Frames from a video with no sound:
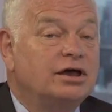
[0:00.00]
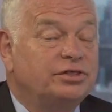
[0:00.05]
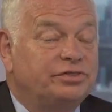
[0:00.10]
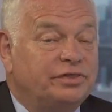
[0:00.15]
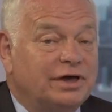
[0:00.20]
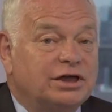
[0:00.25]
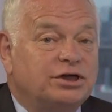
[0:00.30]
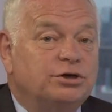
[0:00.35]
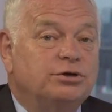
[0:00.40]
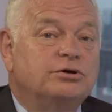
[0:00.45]

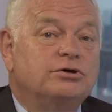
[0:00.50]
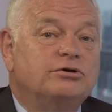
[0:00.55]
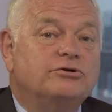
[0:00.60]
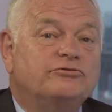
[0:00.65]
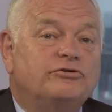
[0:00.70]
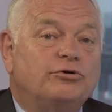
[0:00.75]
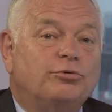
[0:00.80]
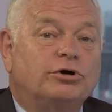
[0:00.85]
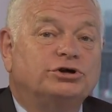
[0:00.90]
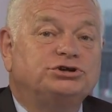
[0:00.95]
Thank
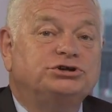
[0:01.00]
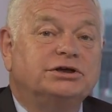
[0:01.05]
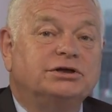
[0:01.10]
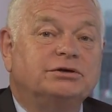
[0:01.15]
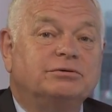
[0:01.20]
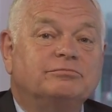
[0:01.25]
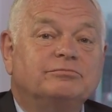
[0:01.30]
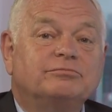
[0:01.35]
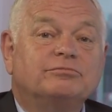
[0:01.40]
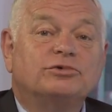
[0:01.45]
you for
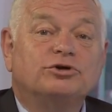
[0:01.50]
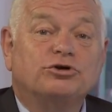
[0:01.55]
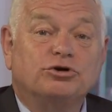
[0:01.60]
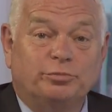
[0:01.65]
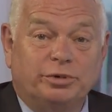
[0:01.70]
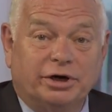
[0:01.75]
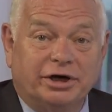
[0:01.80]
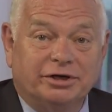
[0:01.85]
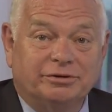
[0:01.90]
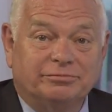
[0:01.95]
watching.
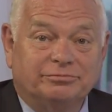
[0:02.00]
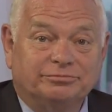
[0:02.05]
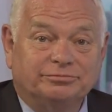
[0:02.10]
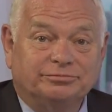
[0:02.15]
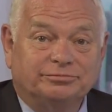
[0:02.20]
Goodbye.